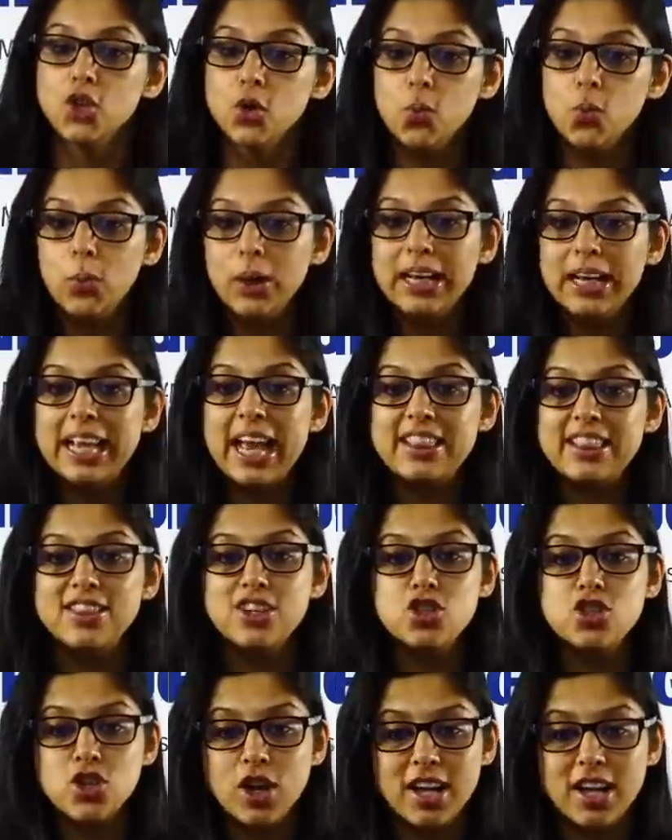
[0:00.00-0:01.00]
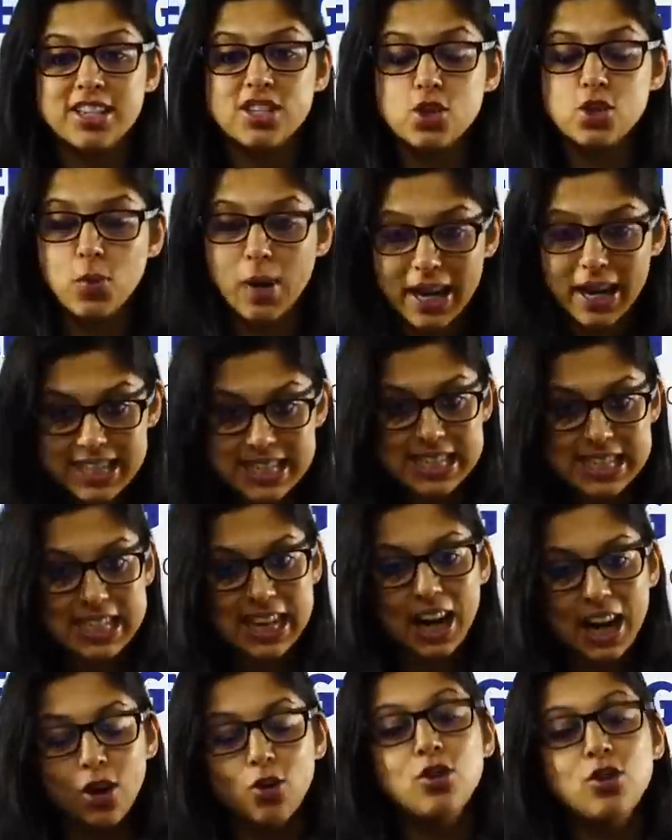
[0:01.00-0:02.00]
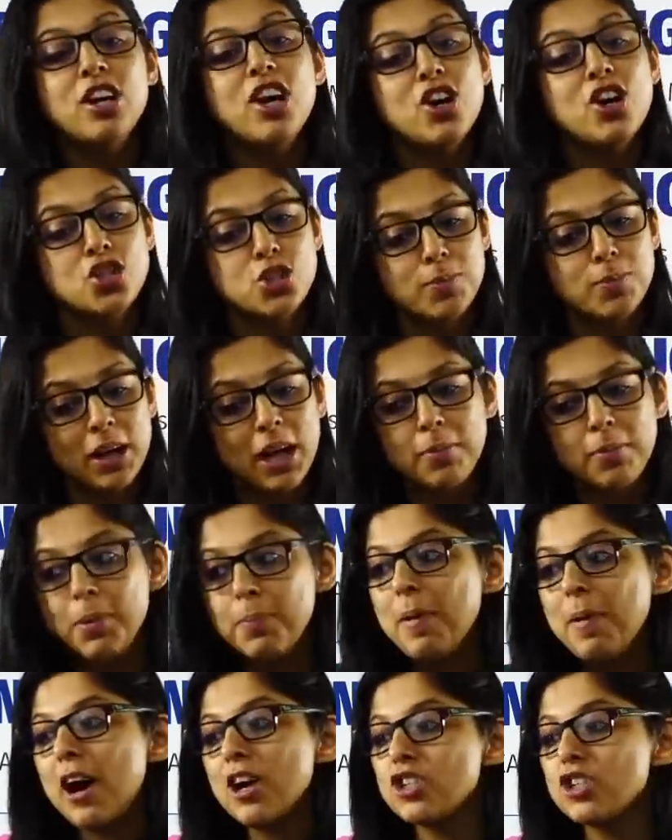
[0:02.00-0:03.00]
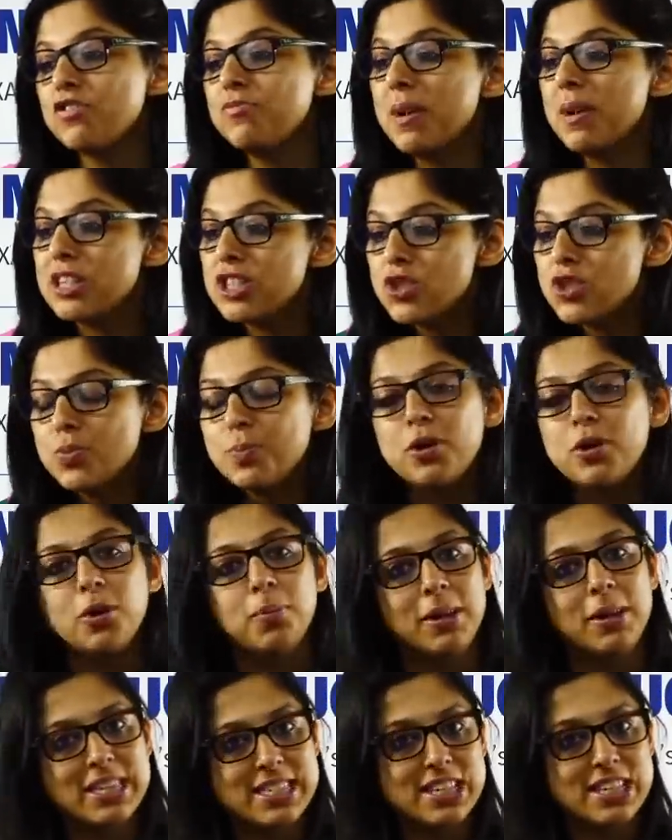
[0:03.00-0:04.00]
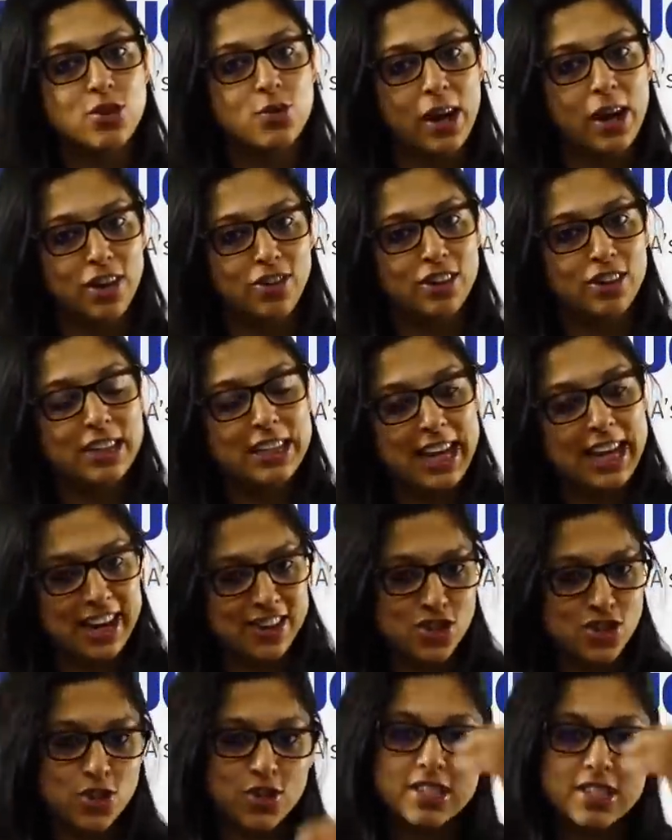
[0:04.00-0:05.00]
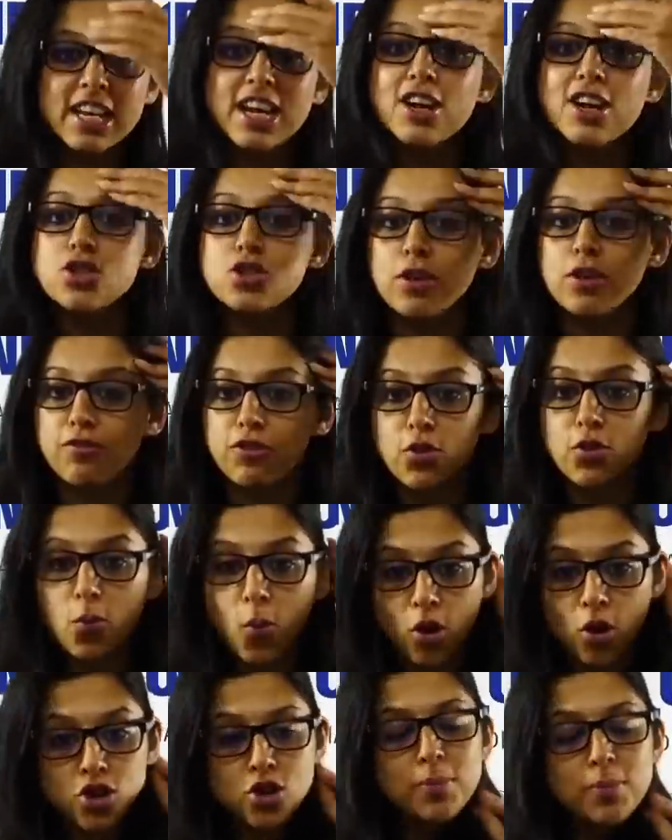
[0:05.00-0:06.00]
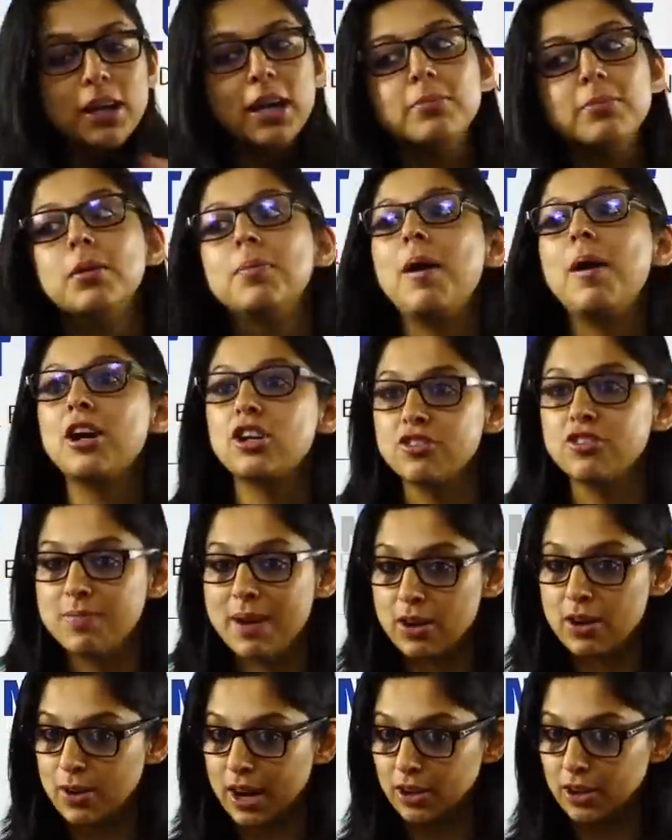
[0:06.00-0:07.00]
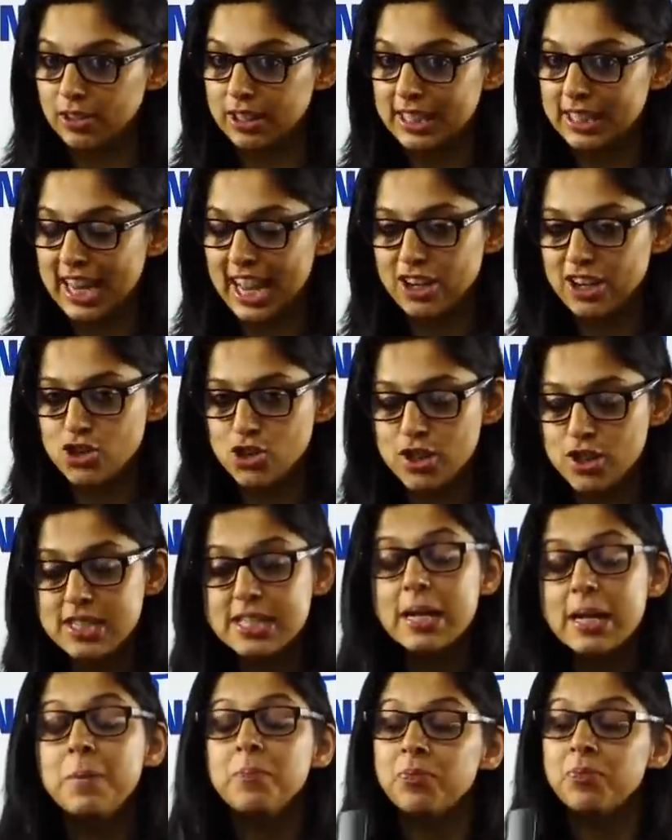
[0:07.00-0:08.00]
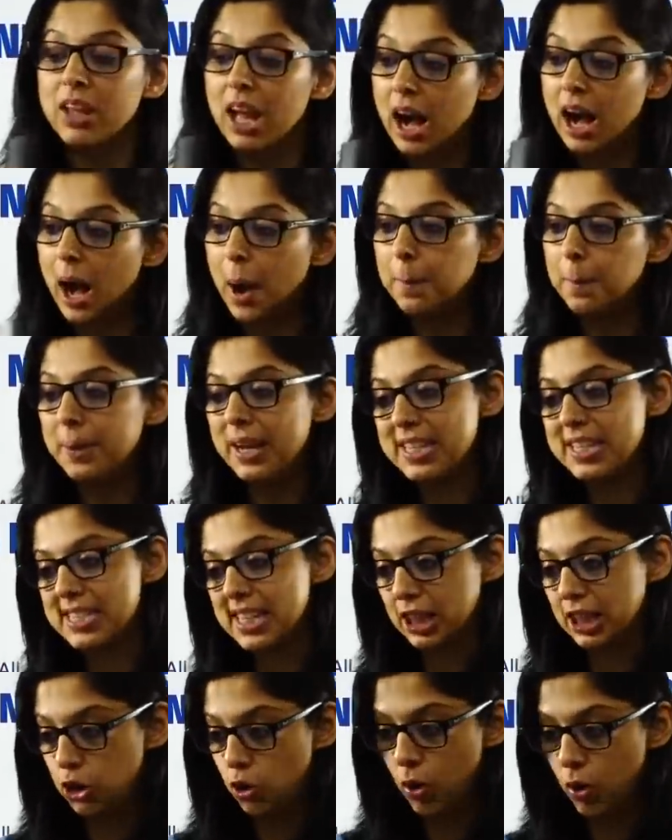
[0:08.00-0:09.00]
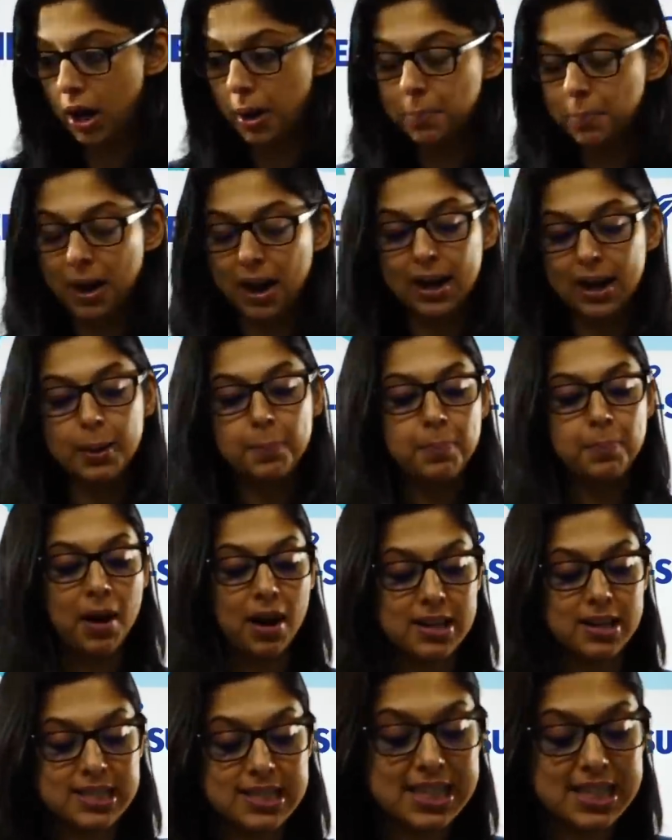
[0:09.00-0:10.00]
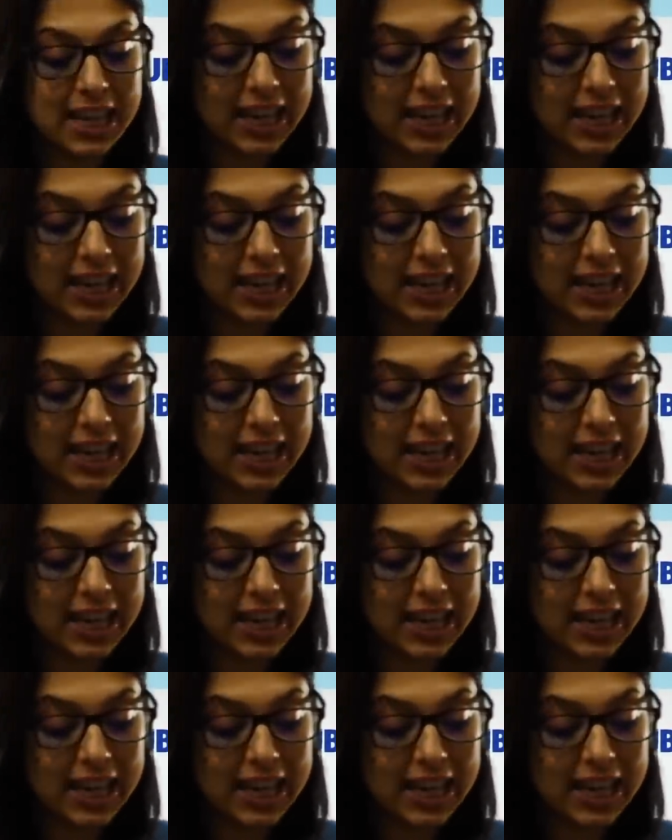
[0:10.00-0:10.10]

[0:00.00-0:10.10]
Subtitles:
You will get the chance right now to become a part of my super amazing regular lectures. So if you want to become a part of my regular lectures, aap le sakte ho hamare paas